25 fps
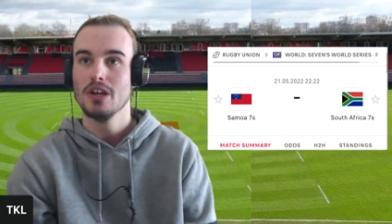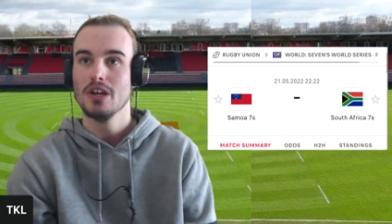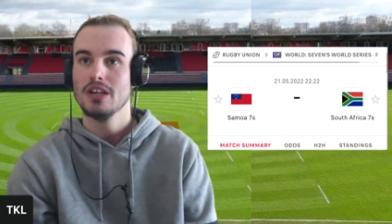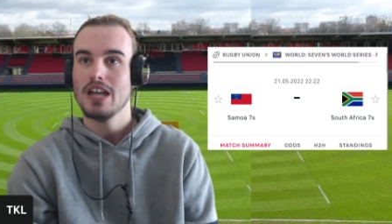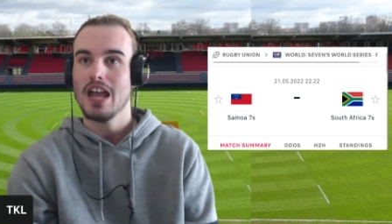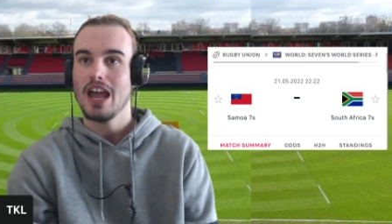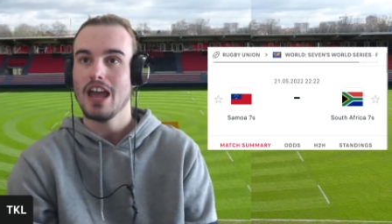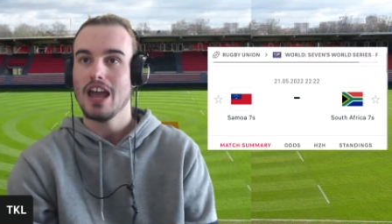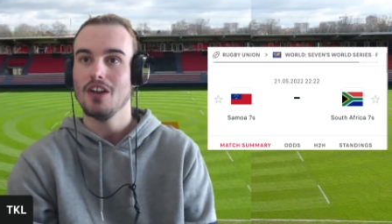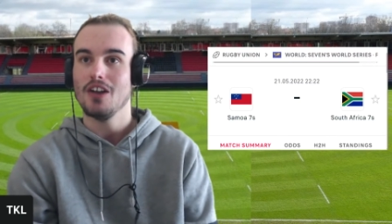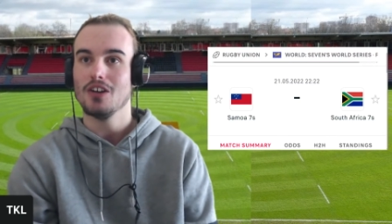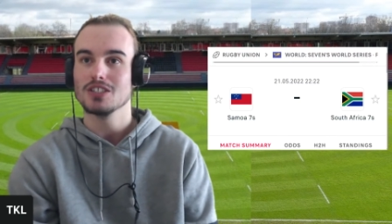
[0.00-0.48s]

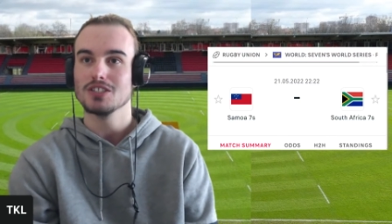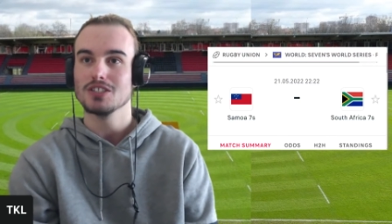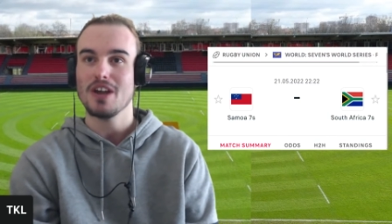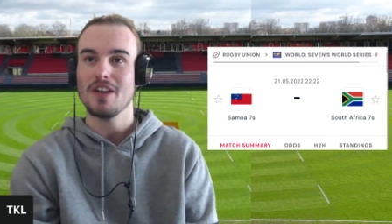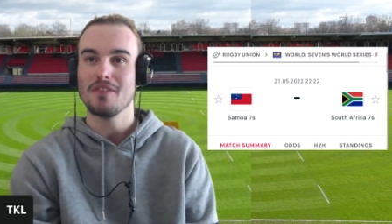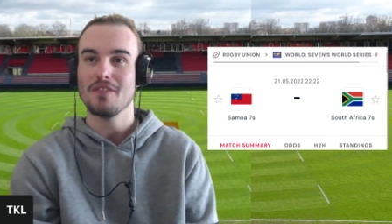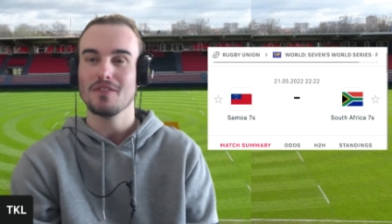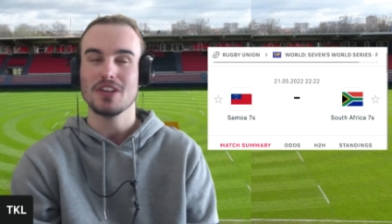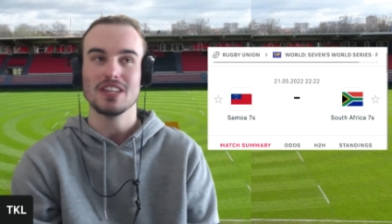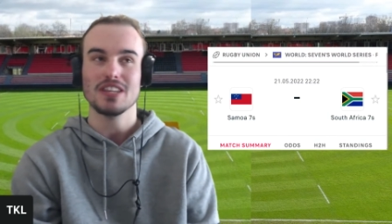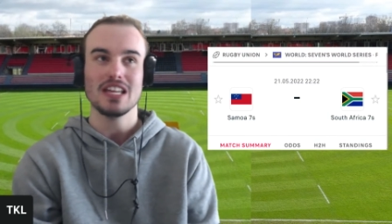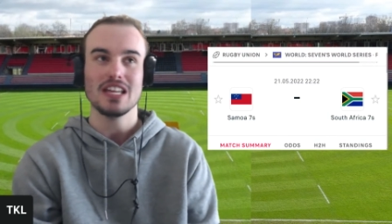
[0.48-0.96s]
And also we have
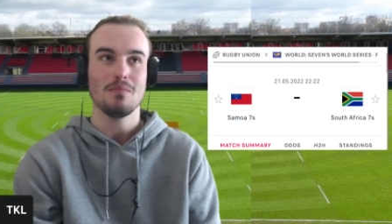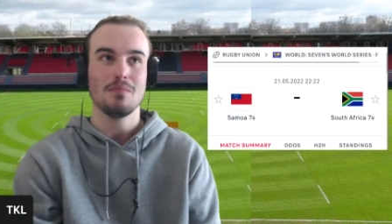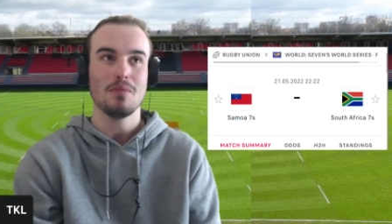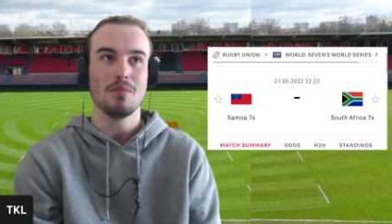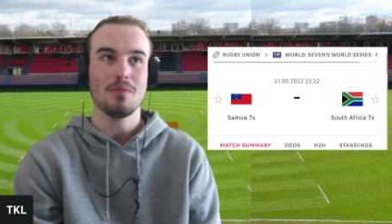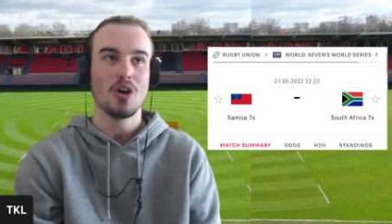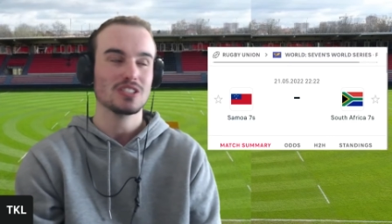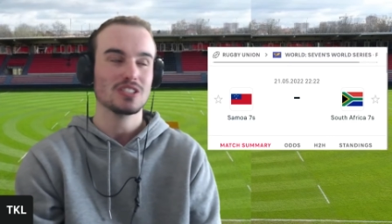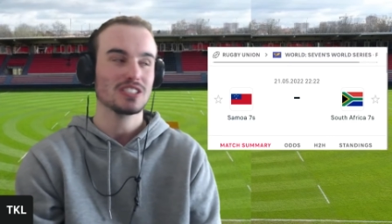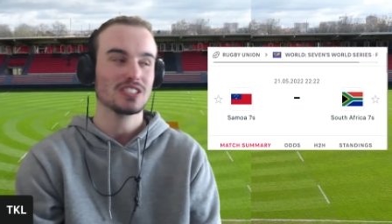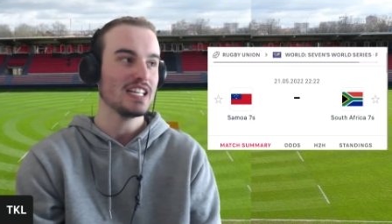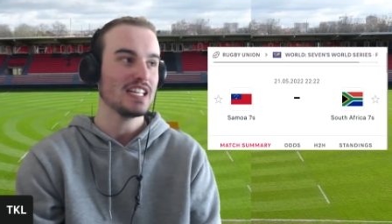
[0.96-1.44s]
got there the
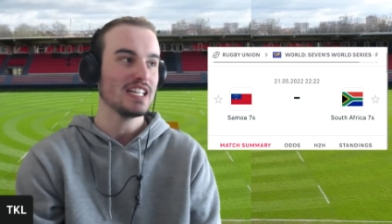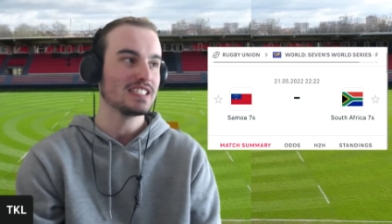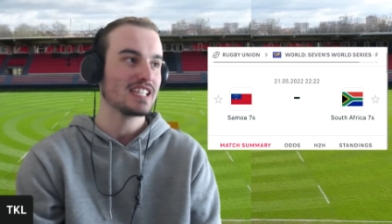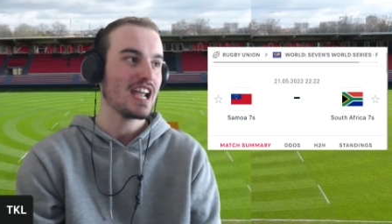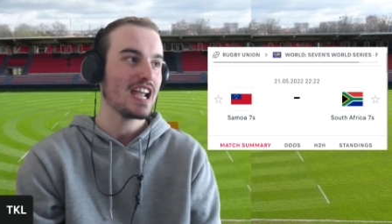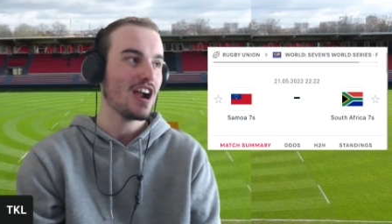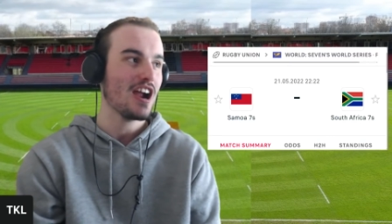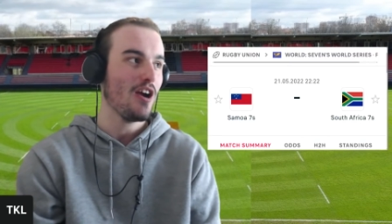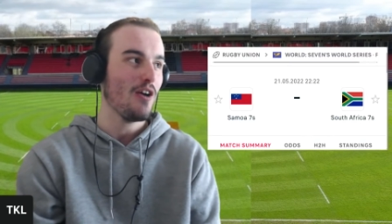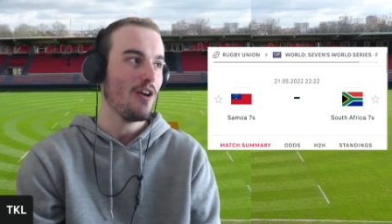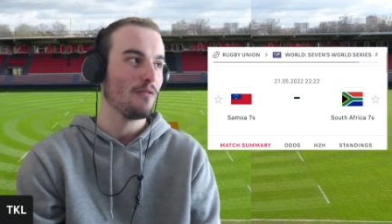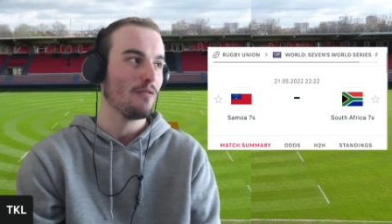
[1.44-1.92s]
box, says
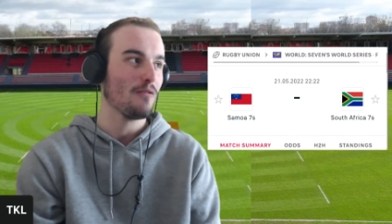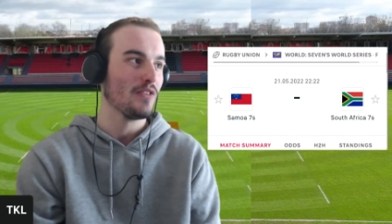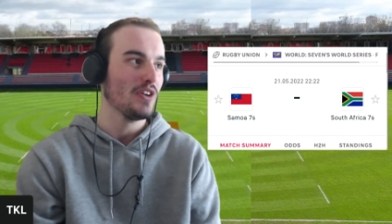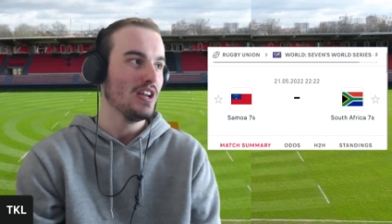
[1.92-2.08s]
Gareth